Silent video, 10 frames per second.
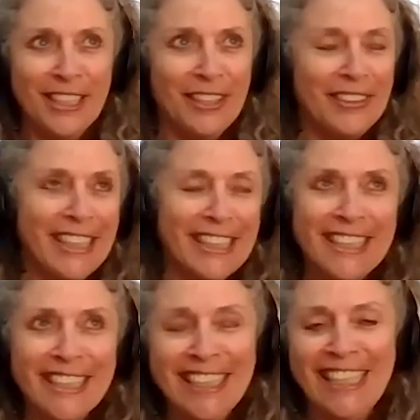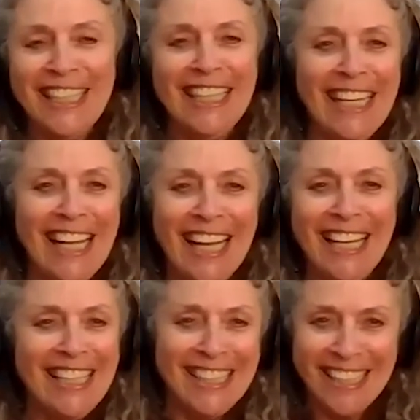They're going to eat
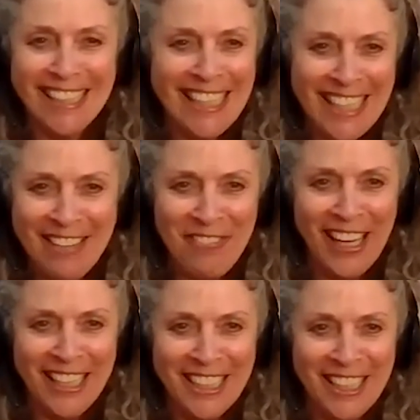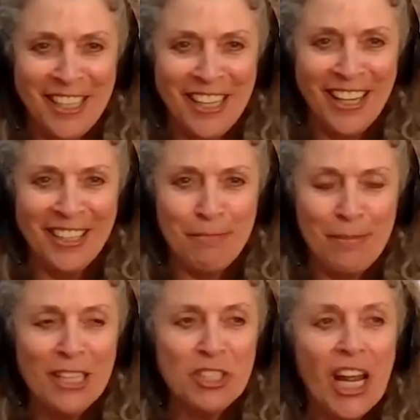anything that they find on
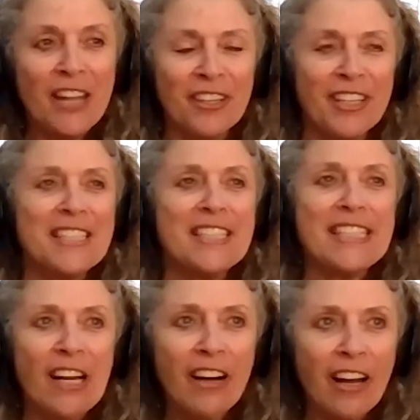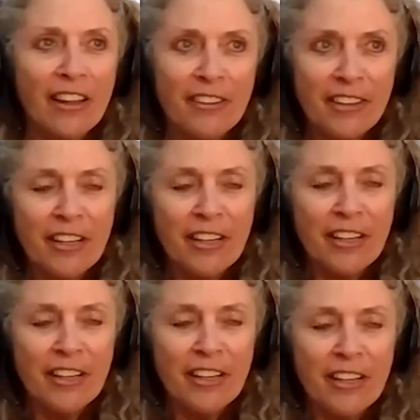the beach. They're going to scare other
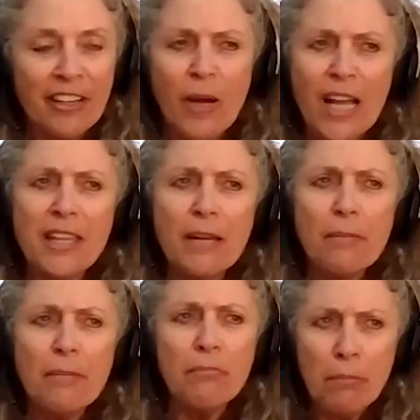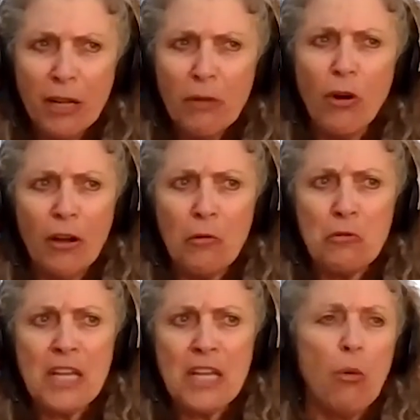creatures away.
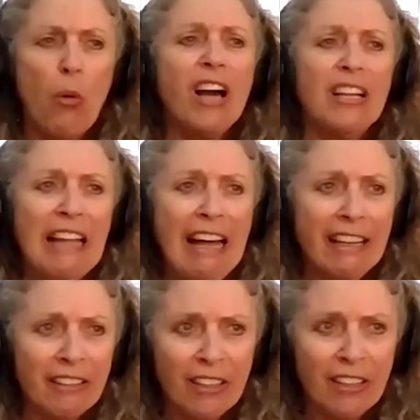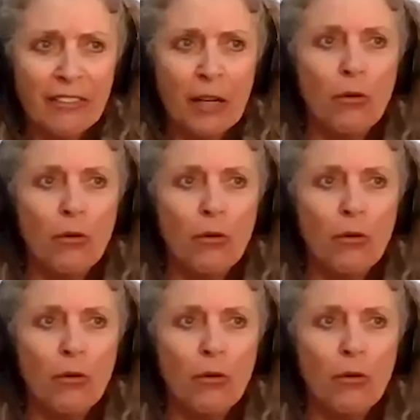They squawk a lot.